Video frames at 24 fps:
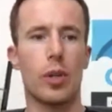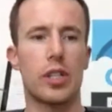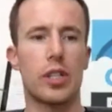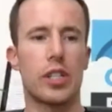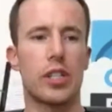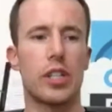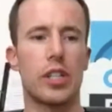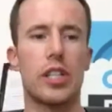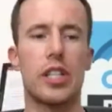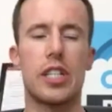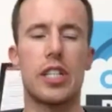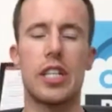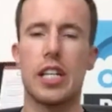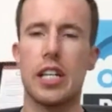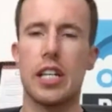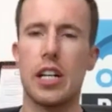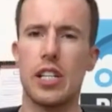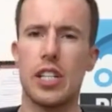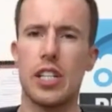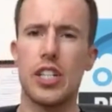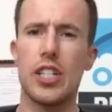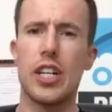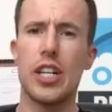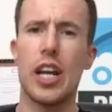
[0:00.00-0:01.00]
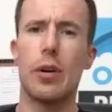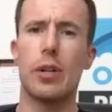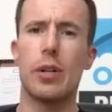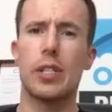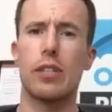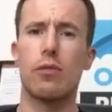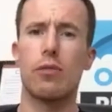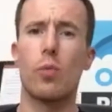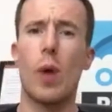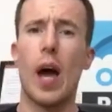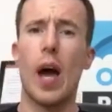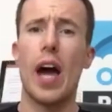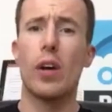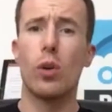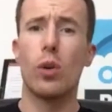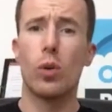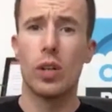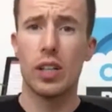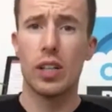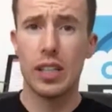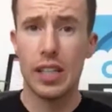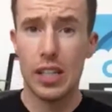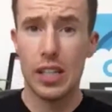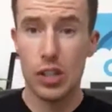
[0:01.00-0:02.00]
which is a degenerative retinal
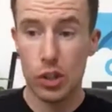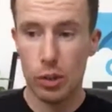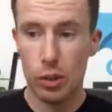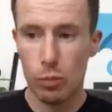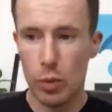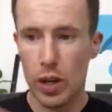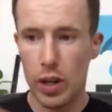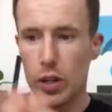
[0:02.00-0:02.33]
condition